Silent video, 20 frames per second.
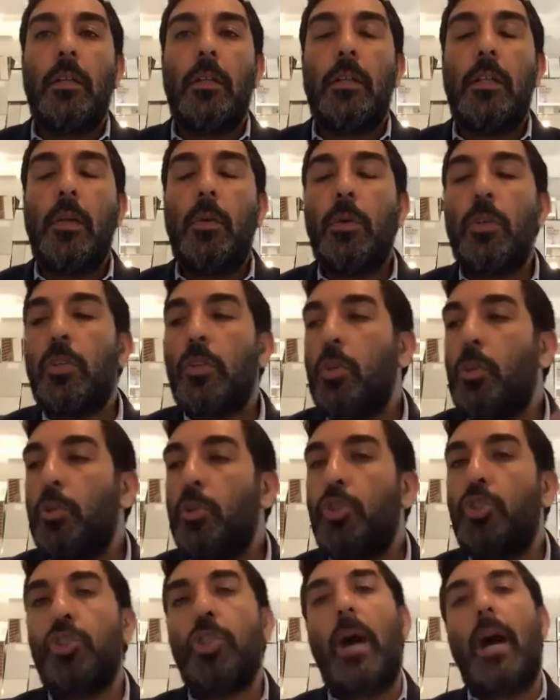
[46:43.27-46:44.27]
They were so
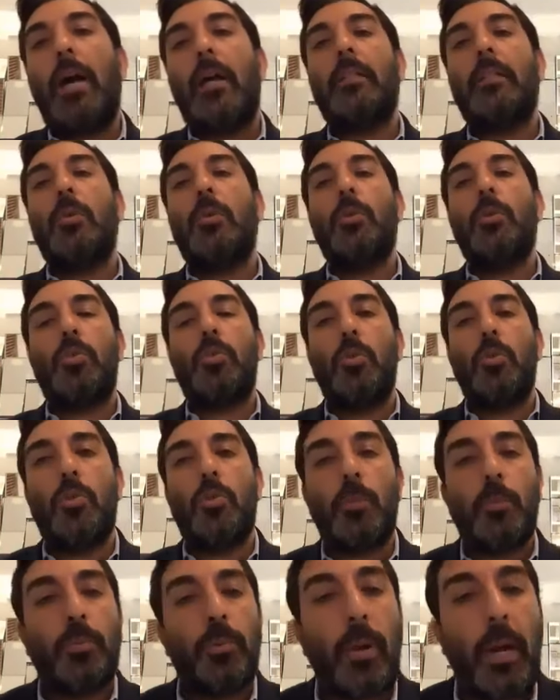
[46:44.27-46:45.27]
shocked, they were so
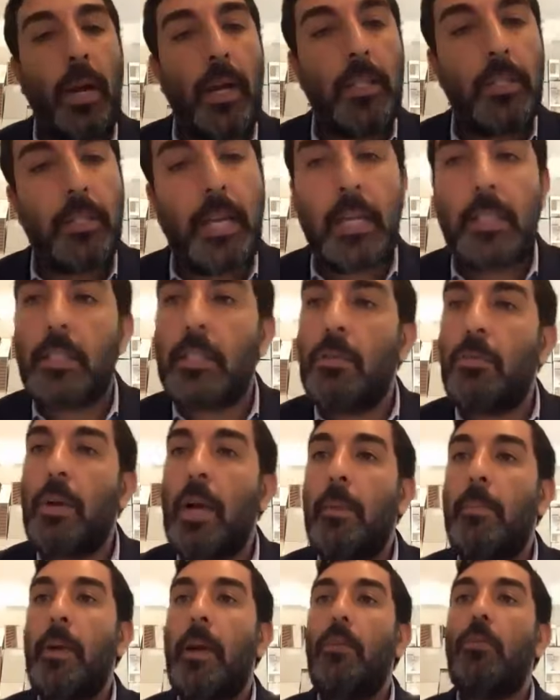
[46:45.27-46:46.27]
surprised. They asked the
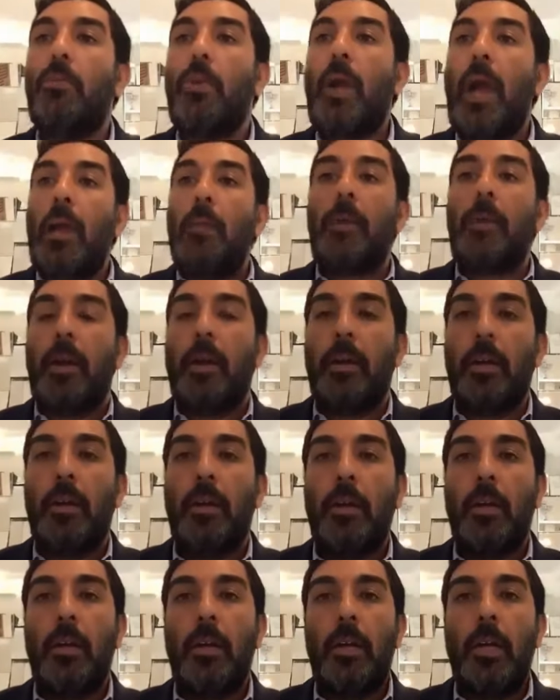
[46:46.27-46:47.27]
rabbi, Rabbi,
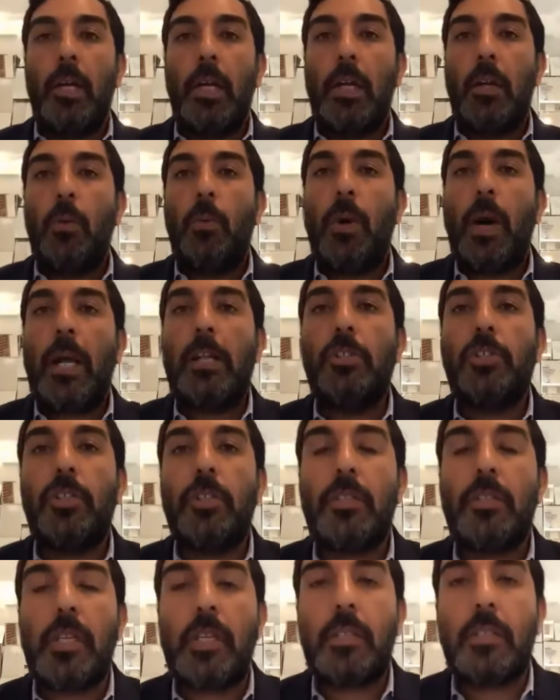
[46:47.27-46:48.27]
why didn't
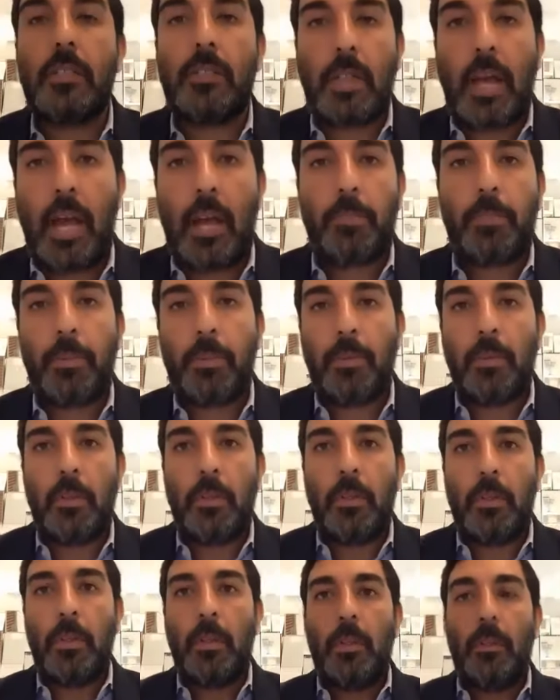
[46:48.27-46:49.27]
you say stop?
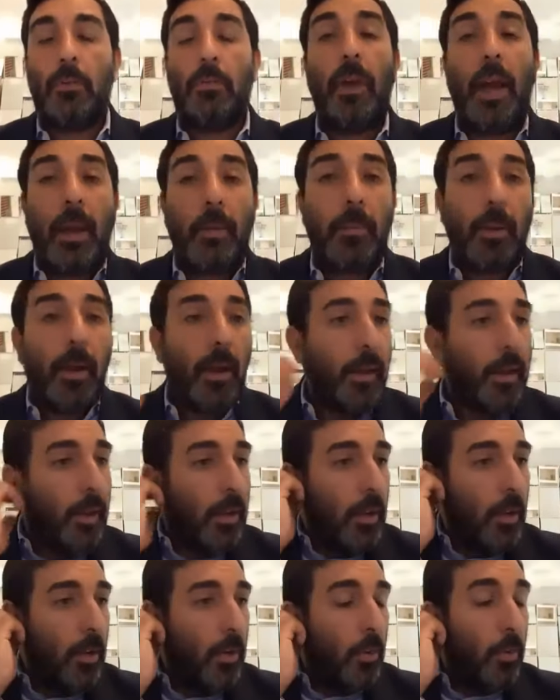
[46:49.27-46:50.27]
Rabbi,
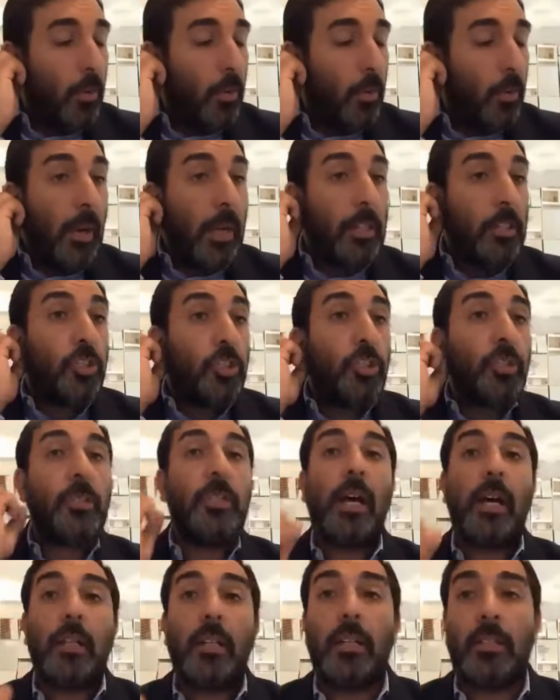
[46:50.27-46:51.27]
why didn't you
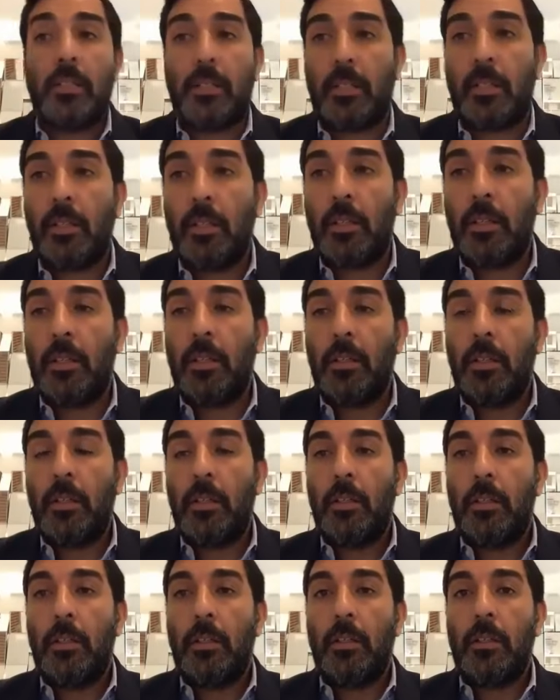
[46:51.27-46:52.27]
tell us
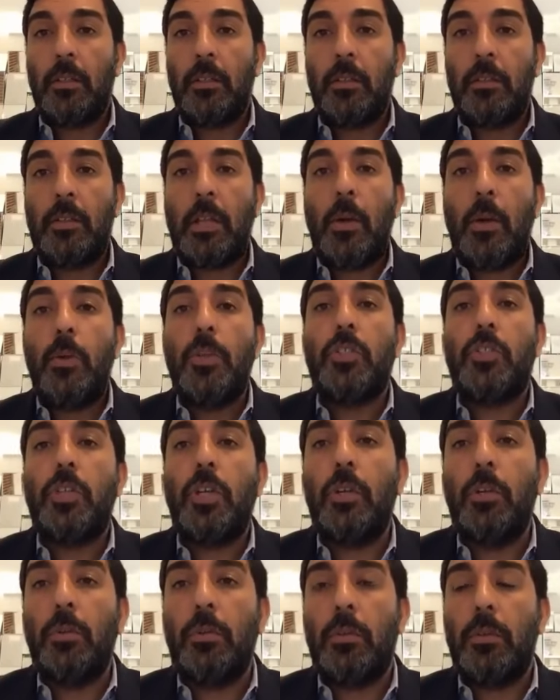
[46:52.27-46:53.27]
there was
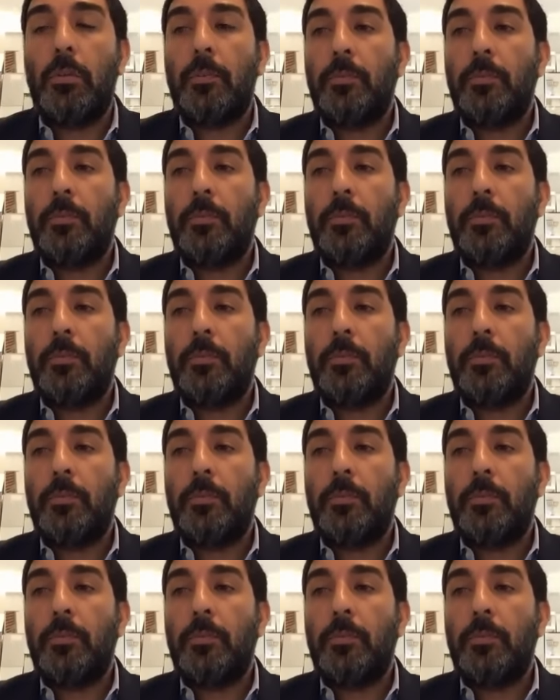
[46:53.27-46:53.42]
you?